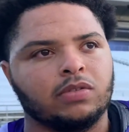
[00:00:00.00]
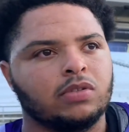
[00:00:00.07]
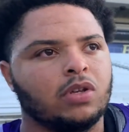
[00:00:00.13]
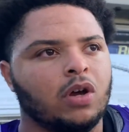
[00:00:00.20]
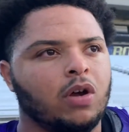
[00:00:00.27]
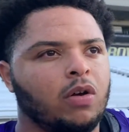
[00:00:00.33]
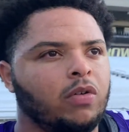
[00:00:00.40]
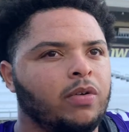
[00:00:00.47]

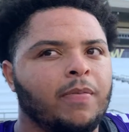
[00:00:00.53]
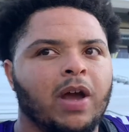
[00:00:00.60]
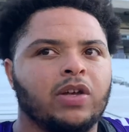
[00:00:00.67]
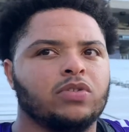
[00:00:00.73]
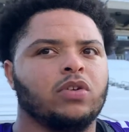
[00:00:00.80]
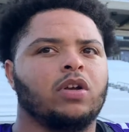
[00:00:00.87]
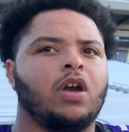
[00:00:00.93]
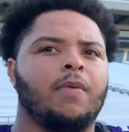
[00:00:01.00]
So we might
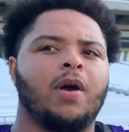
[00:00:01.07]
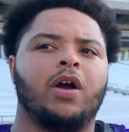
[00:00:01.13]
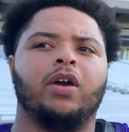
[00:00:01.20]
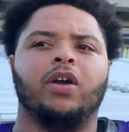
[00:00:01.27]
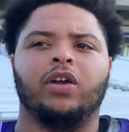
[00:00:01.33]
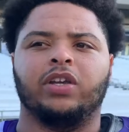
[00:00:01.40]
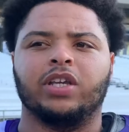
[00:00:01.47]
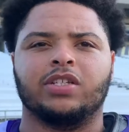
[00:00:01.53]
as well come out
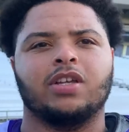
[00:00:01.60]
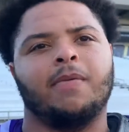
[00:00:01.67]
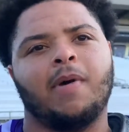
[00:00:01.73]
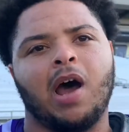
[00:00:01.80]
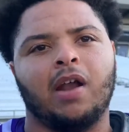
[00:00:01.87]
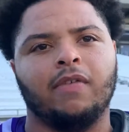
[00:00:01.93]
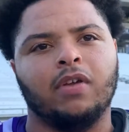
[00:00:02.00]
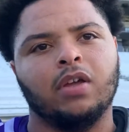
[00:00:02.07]
here and get some
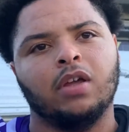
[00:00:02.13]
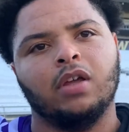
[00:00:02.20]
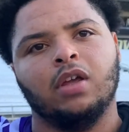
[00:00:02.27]
out of it.